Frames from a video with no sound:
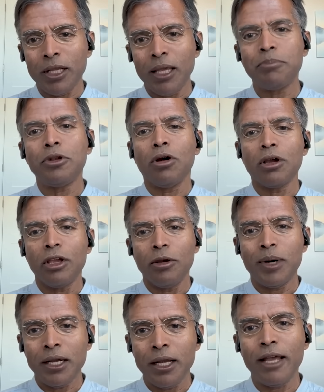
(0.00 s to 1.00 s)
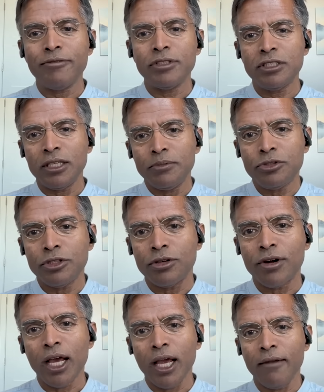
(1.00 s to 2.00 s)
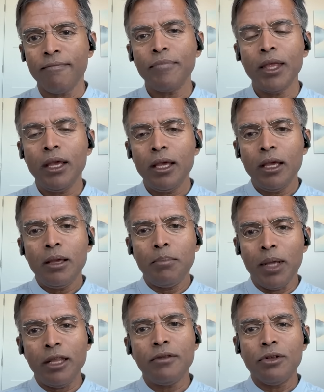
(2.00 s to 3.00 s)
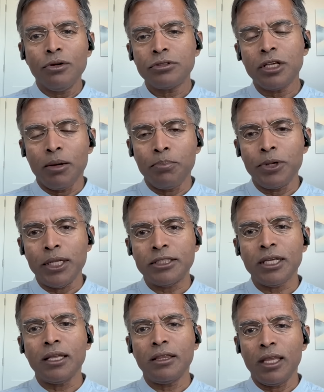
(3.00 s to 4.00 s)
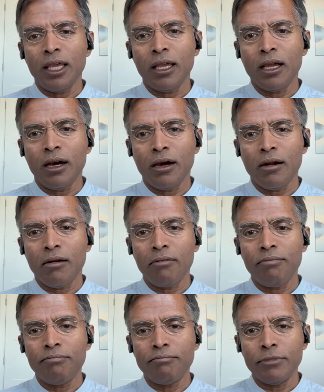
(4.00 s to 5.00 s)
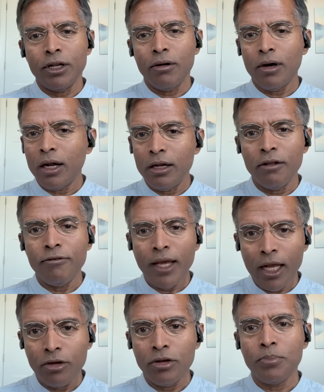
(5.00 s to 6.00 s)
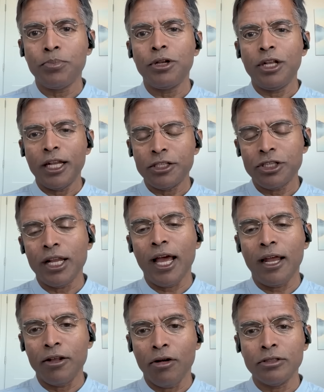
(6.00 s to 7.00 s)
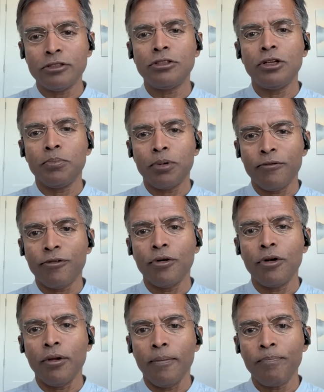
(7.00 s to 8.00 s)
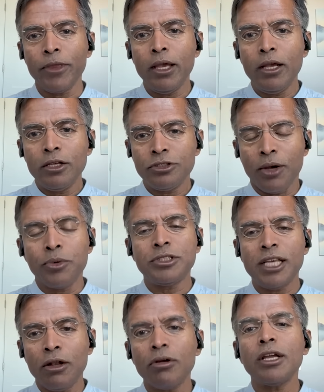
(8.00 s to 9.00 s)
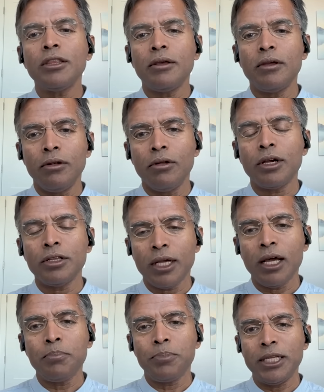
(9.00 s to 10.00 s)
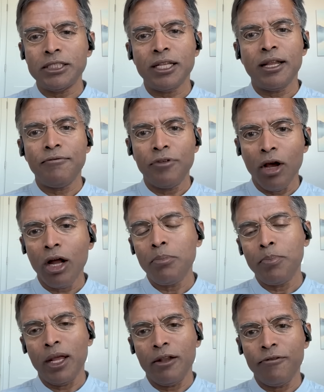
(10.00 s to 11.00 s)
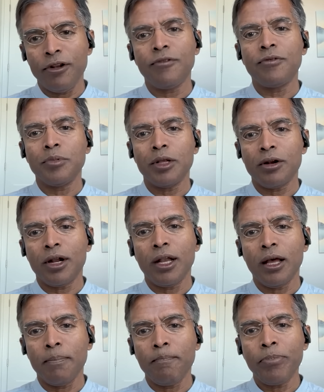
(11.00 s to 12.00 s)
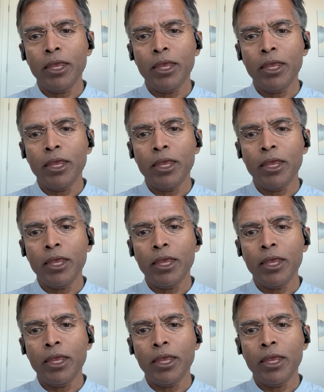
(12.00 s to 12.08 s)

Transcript: keep talking about never seems to arrive, many of those companies, I think, are undervalued, a potential add-ons to your portfolio. So I would say look at the companies that have not benefited from the run-up